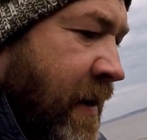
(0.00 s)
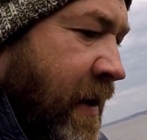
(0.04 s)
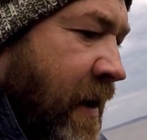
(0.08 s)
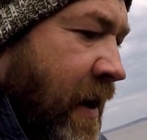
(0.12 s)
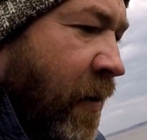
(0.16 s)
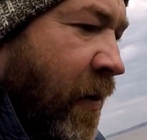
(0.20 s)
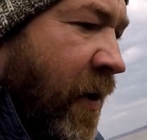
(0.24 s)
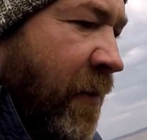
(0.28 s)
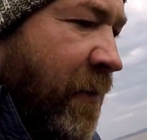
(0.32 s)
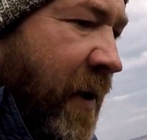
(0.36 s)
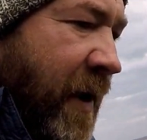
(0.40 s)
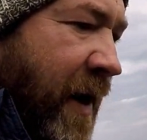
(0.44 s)

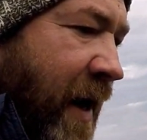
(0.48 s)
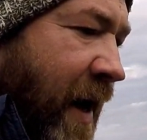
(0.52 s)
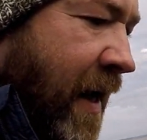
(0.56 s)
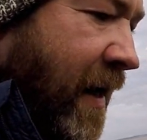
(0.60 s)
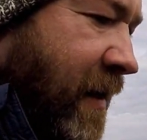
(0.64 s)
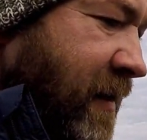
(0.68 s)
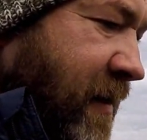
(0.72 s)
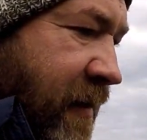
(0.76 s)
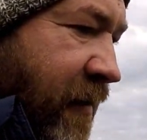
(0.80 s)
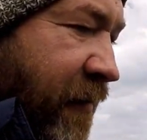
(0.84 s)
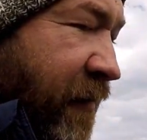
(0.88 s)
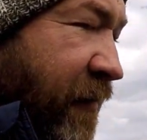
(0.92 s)
Now, I've been
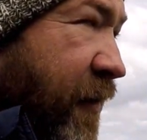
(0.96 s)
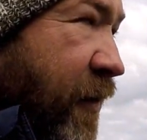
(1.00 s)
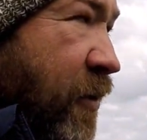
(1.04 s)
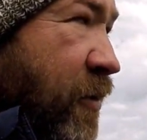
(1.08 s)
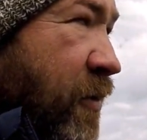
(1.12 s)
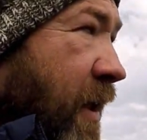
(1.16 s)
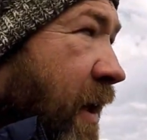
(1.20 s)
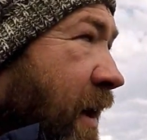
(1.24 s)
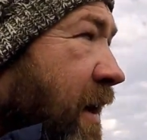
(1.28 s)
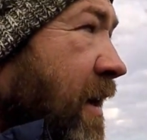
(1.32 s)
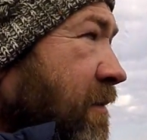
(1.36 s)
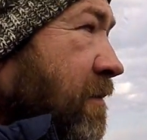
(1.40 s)
asked a few
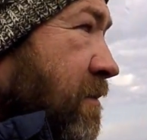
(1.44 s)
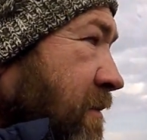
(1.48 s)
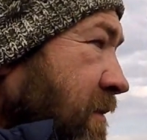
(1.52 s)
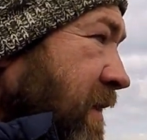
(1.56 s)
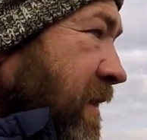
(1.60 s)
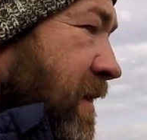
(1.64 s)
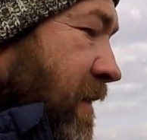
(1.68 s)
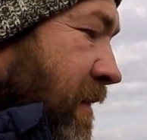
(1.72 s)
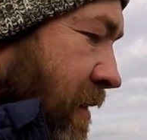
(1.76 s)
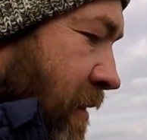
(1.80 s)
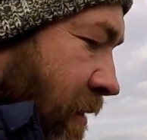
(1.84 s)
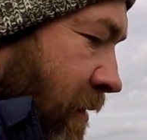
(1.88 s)

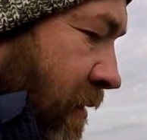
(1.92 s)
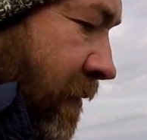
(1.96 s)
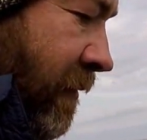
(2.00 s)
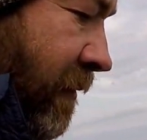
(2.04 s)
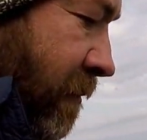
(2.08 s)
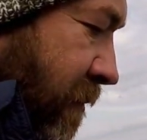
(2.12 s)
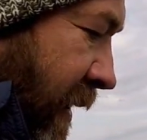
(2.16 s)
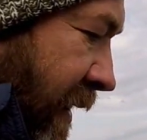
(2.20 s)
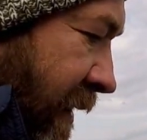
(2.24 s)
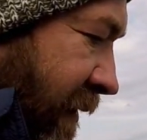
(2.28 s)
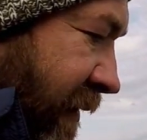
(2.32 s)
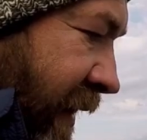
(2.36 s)
times
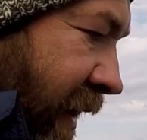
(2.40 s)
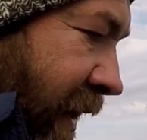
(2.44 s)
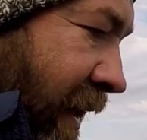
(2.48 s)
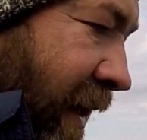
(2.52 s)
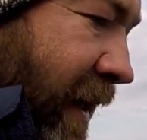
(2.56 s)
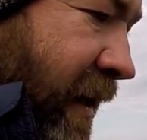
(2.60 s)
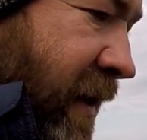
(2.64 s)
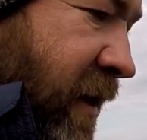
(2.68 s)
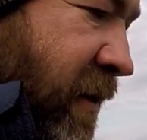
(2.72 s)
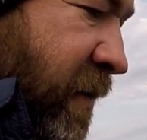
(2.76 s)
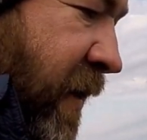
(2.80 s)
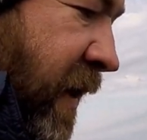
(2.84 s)
by
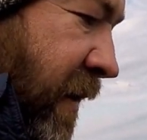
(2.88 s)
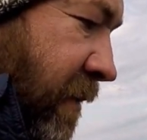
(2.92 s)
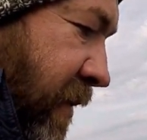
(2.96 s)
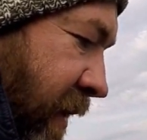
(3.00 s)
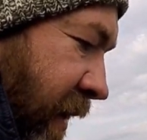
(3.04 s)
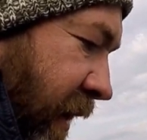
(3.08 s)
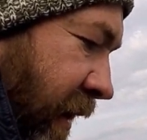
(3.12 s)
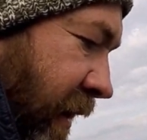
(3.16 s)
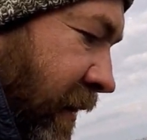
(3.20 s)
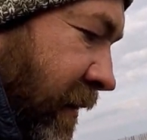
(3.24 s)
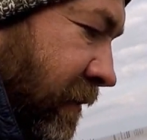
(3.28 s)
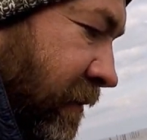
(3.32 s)
various
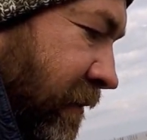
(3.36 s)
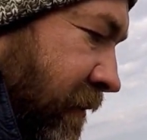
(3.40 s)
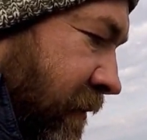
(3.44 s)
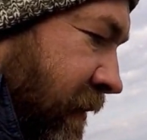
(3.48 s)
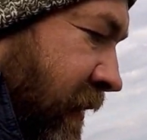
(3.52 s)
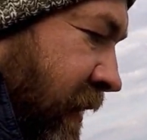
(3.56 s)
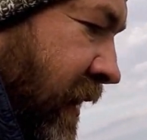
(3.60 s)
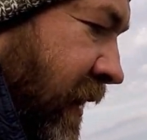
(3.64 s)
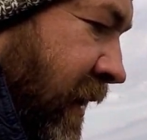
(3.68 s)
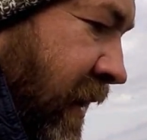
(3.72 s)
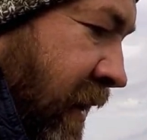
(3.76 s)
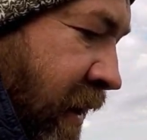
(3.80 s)
people,
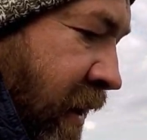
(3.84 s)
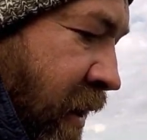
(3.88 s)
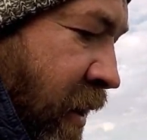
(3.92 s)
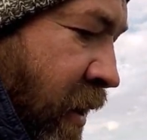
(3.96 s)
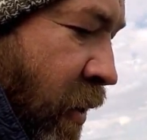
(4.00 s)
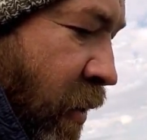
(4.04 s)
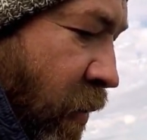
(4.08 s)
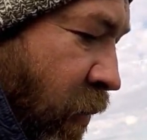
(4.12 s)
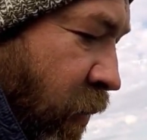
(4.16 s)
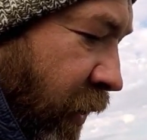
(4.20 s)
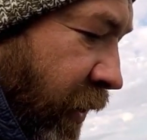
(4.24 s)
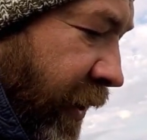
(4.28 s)

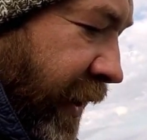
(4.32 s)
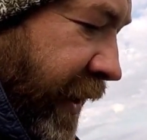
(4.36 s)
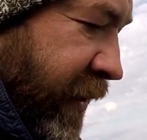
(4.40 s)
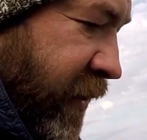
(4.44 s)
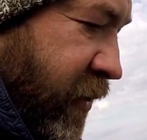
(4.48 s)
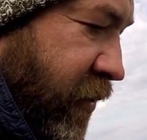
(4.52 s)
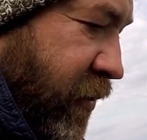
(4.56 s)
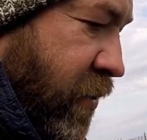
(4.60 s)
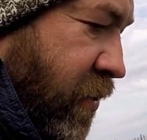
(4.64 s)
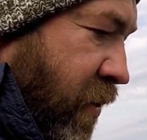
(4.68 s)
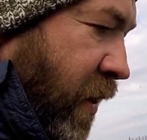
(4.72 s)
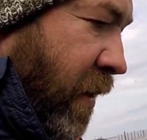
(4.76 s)
would I
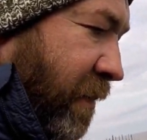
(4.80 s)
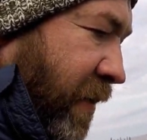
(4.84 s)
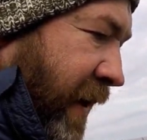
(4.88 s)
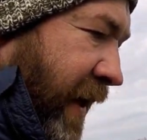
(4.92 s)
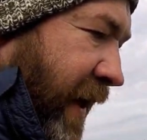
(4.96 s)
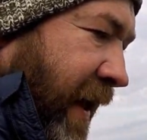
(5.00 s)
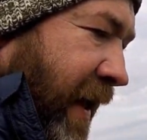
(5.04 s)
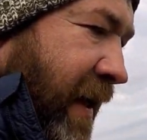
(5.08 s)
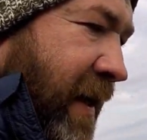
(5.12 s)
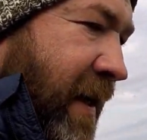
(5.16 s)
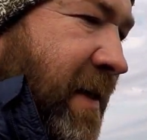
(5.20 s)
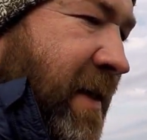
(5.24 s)
do a
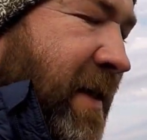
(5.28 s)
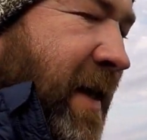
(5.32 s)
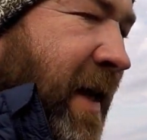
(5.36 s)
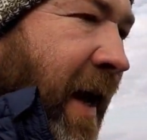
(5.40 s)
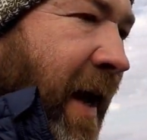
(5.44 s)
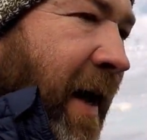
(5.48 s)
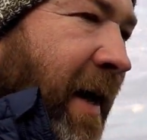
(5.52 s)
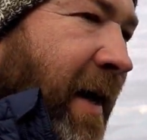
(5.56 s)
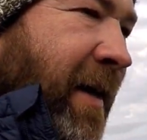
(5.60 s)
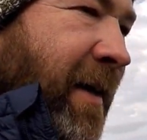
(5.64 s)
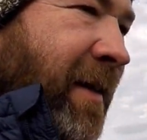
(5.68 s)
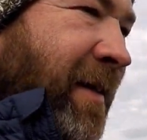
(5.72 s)
beginner's
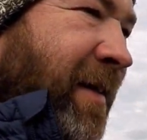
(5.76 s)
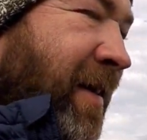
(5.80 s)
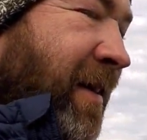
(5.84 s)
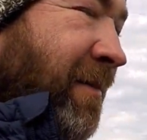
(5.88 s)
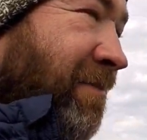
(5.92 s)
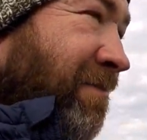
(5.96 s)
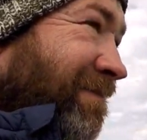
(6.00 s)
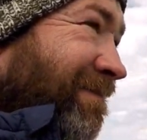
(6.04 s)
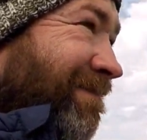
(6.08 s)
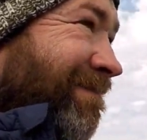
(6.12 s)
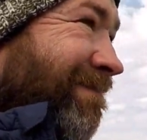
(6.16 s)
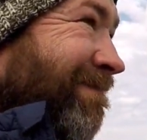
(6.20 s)
guide?
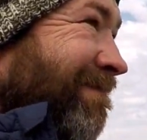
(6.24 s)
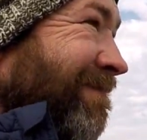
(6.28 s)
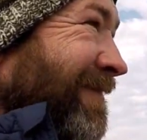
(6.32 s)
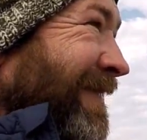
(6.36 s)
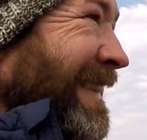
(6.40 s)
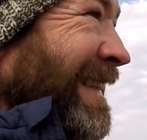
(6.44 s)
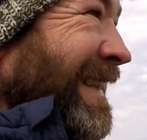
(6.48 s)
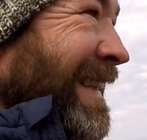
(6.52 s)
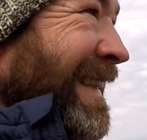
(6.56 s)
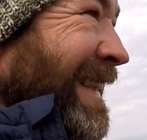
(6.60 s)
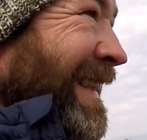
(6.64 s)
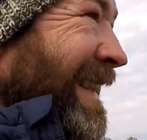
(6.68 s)

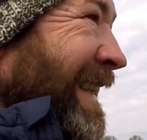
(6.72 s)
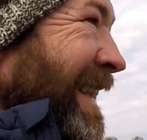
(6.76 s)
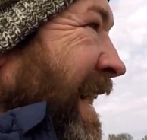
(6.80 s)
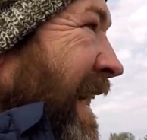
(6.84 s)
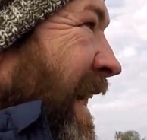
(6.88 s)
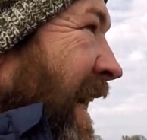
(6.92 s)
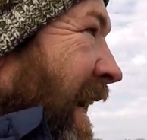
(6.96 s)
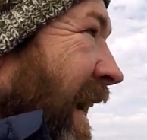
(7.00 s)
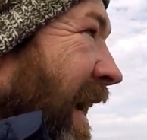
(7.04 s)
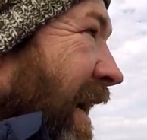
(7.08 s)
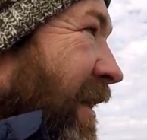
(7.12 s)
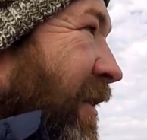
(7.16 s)

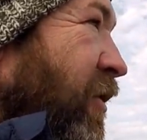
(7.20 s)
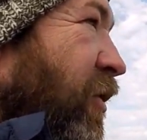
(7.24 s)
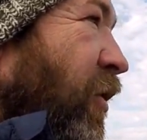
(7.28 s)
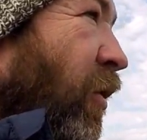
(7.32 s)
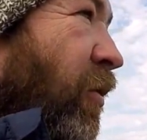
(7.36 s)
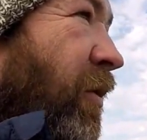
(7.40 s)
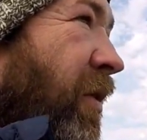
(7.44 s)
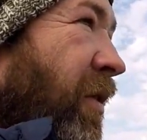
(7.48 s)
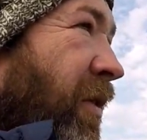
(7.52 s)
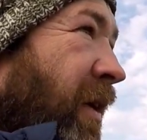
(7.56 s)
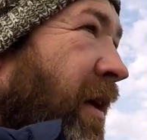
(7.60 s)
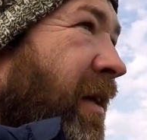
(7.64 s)
I
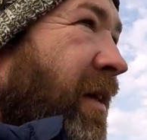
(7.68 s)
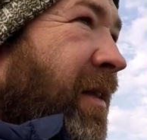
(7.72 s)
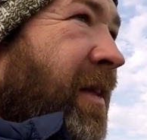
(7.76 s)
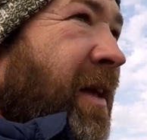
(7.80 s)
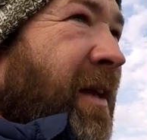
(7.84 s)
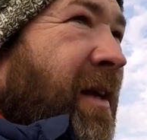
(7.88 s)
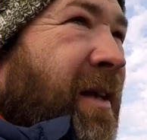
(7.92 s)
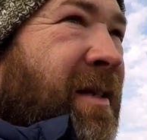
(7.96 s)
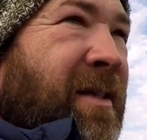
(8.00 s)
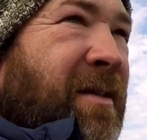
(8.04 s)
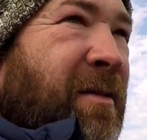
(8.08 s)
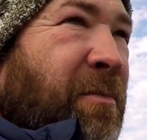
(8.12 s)
don't think
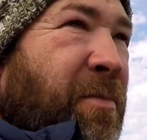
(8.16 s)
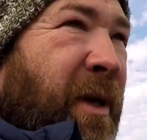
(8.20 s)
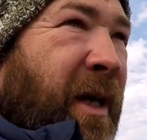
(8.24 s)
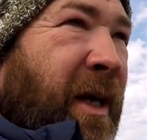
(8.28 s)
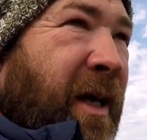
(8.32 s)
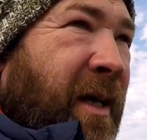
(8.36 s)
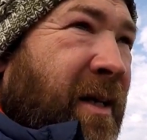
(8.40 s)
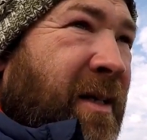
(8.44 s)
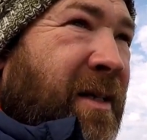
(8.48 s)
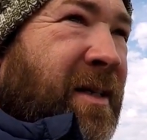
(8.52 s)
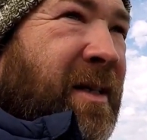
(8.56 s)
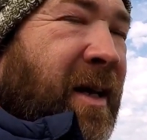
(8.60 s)
there is a
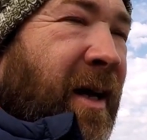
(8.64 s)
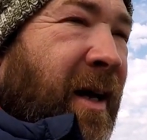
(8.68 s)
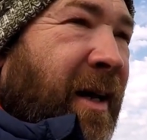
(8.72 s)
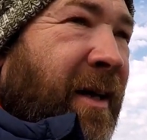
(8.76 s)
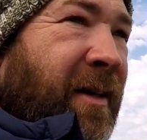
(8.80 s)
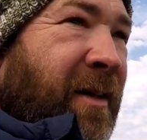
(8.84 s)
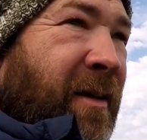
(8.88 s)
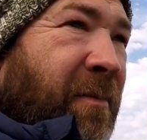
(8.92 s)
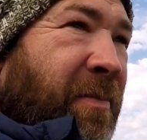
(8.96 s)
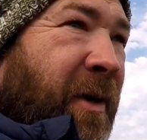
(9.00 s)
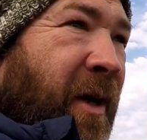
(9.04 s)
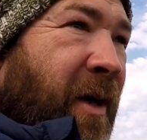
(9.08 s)
beginner's
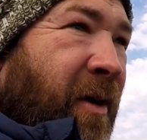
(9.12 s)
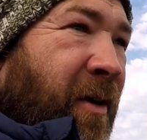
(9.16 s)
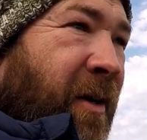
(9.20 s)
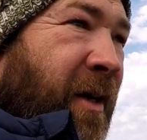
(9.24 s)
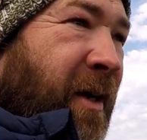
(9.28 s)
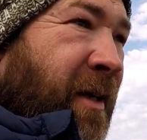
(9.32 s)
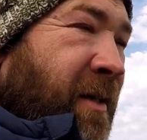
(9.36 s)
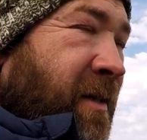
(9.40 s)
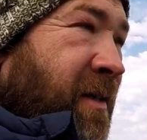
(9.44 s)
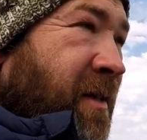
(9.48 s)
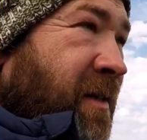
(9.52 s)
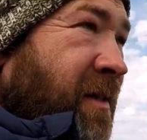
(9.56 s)
guide, to be
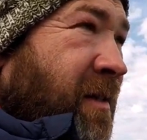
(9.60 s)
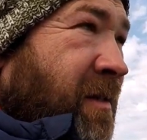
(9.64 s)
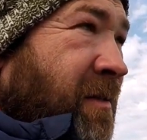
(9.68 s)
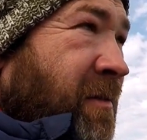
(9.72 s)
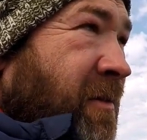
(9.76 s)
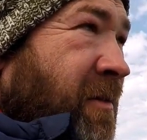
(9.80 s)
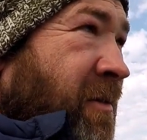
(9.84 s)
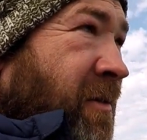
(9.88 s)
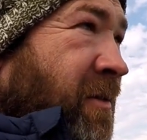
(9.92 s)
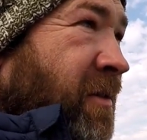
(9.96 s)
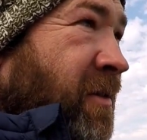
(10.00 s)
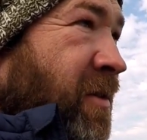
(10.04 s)
honest,
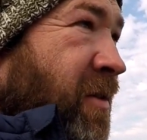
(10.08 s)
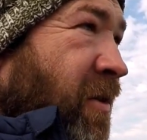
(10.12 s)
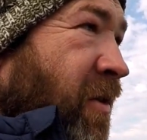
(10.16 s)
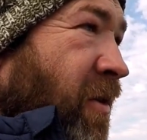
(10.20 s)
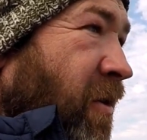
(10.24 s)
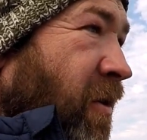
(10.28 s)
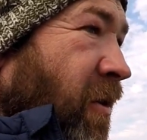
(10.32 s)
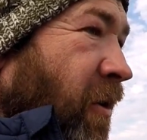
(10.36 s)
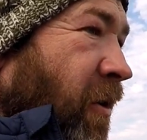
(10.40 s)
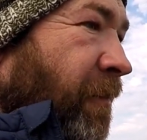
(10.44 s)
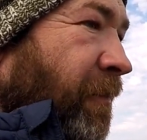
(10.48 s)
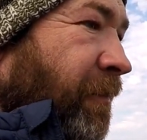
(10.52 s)

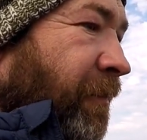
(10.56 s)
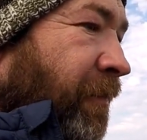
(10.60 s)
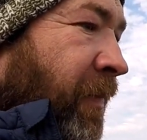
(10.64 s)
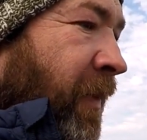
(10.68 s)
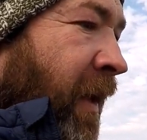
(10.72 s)
so